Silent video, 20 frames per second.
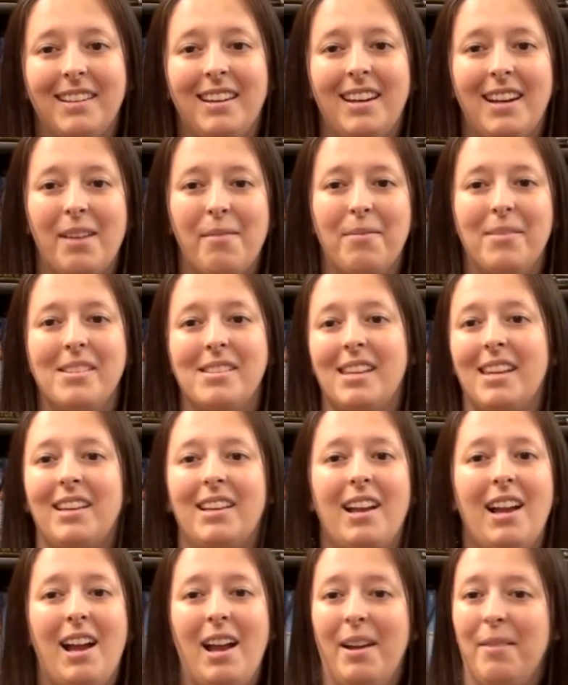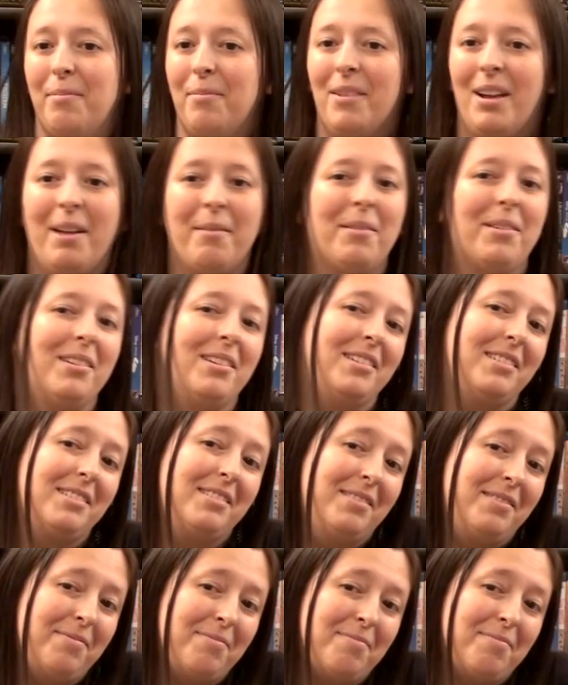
And yeah, I was like, I'm gonna